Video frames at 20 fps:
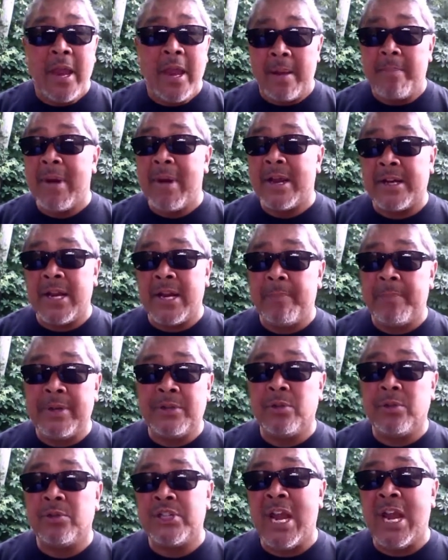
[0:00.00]
It might not be
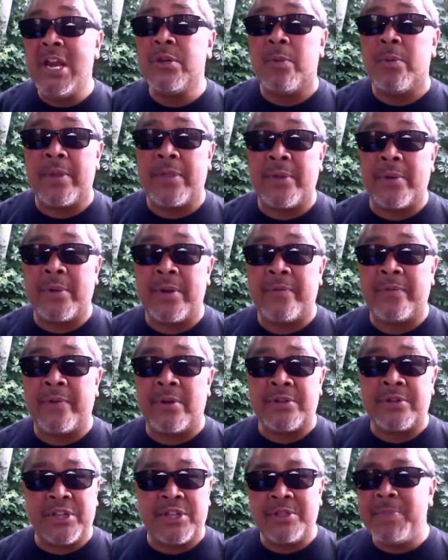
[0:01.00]
till January
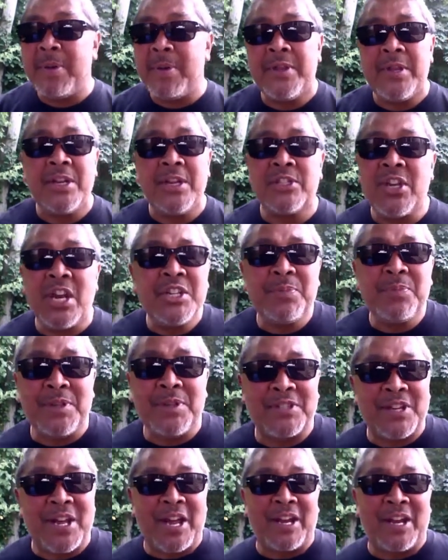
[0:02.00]
31st. Just make the
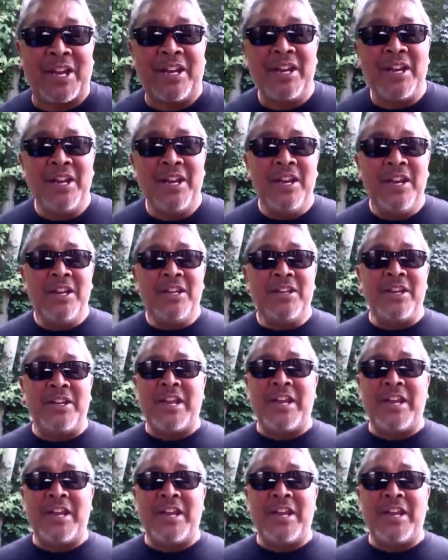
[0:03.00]
adjustments on it. You